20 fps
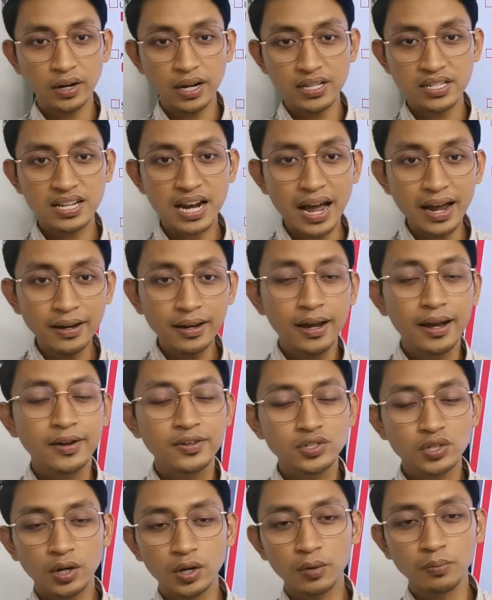for that slide.
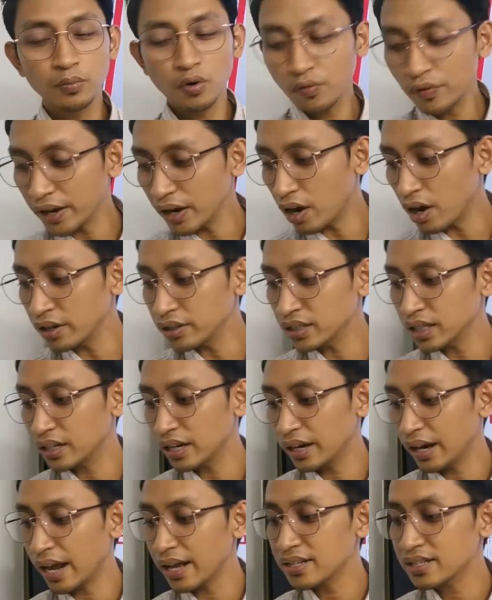So moving on to
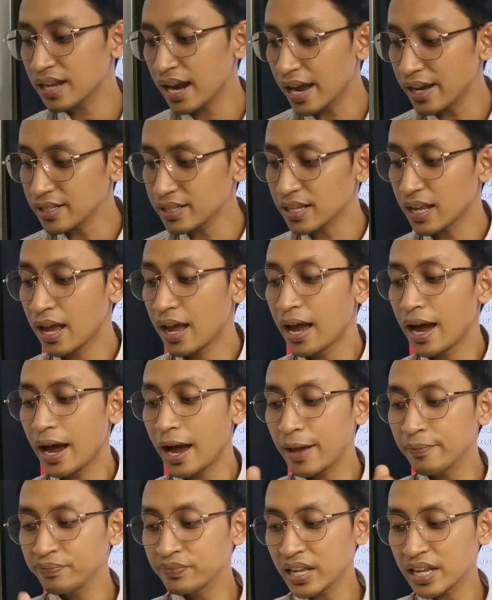the next slide,
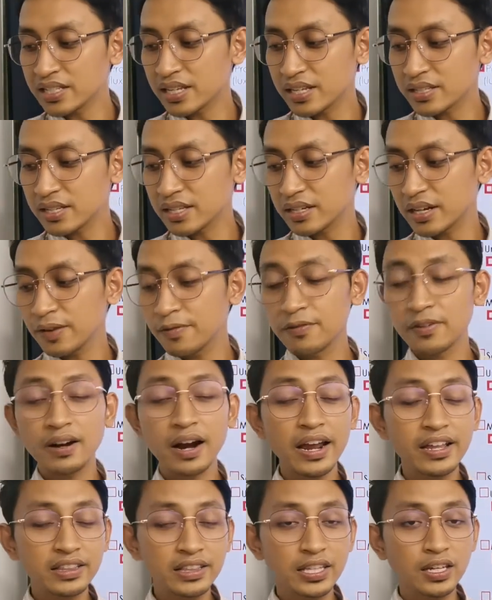unnecessary
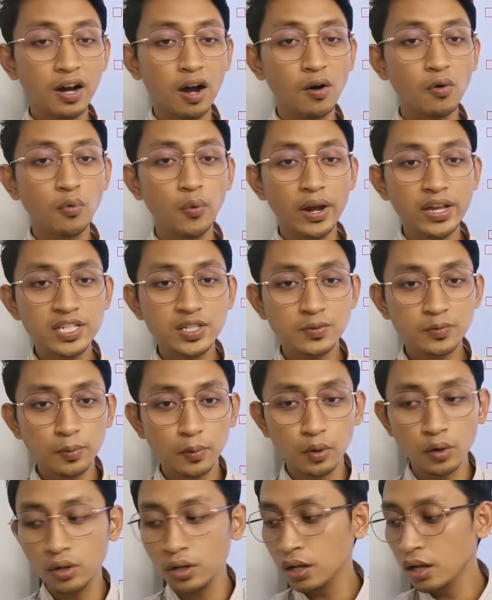variety of
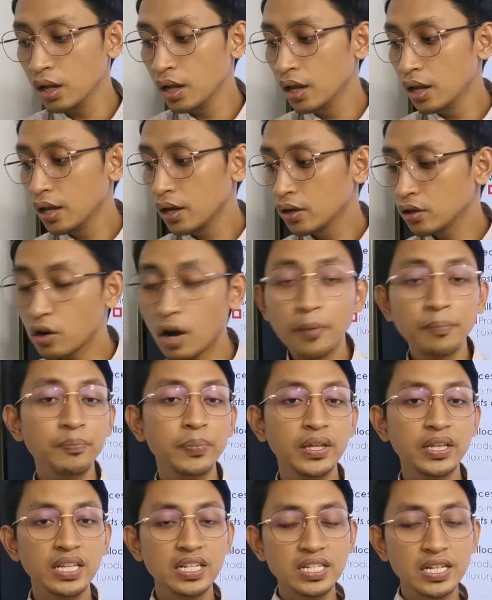wasteful
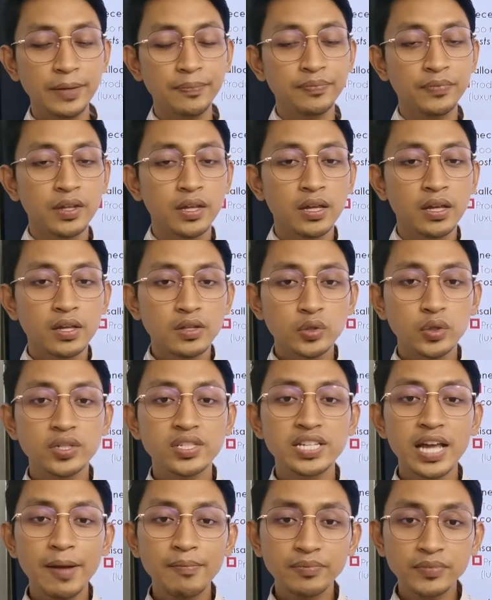competition. So
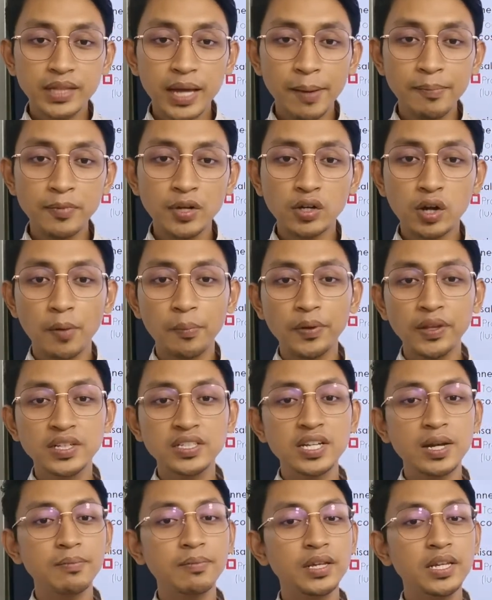sometimes the
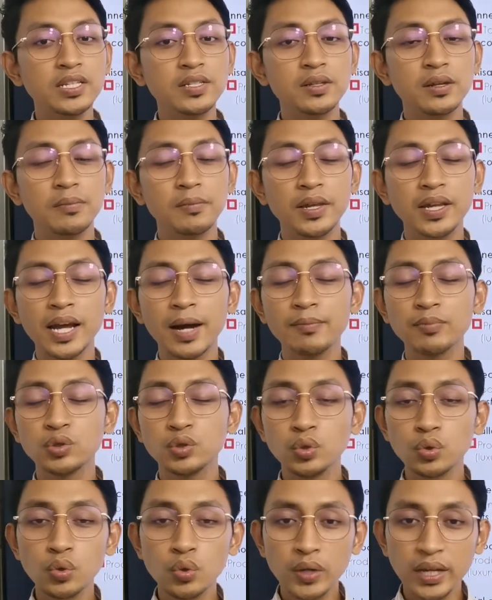competition is
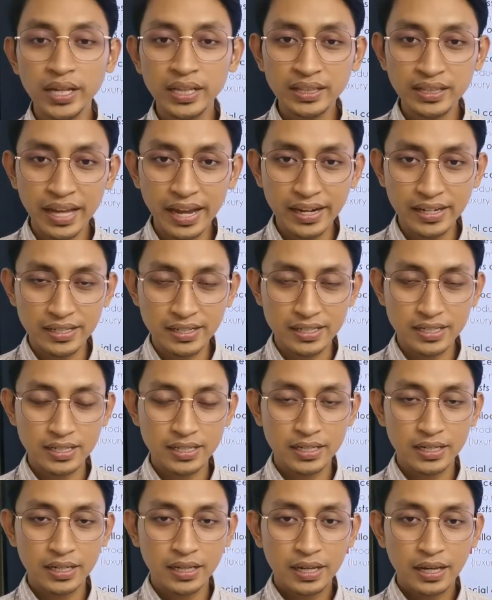become too
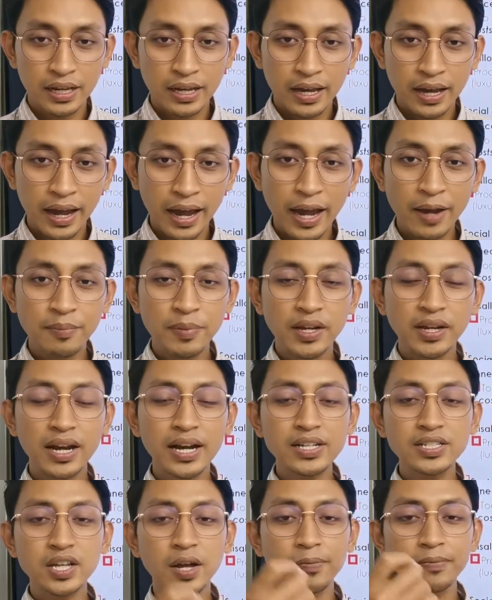intense, and
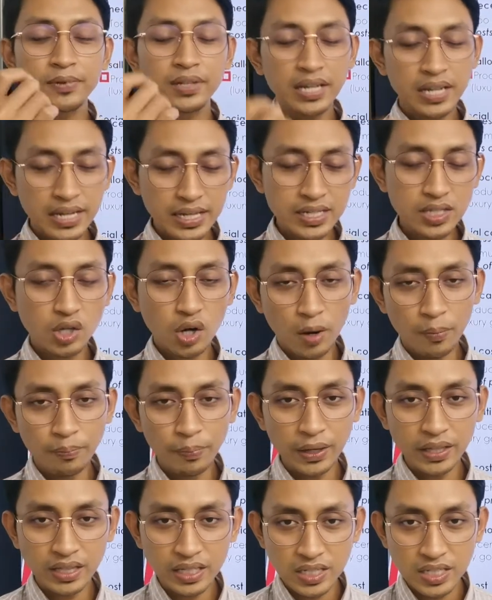because of this
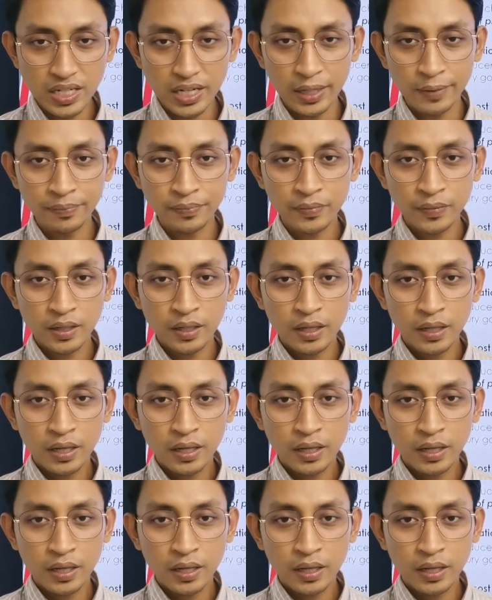competition,